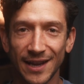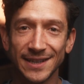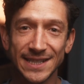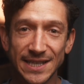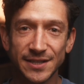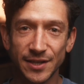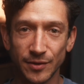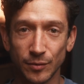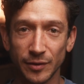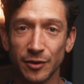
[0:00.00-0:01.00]
and
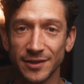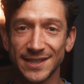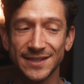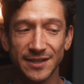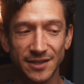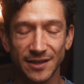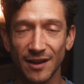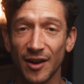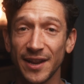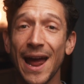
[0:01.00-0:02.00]
D2, your decision
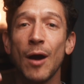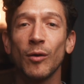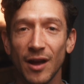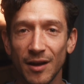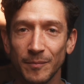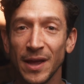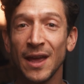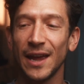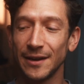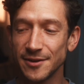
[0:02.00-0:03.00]
on an outcome
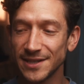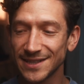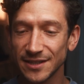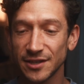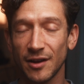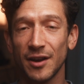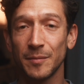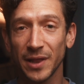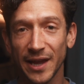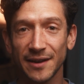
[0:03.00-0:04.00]
and your decision on a
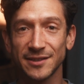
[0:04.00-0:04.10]
plan,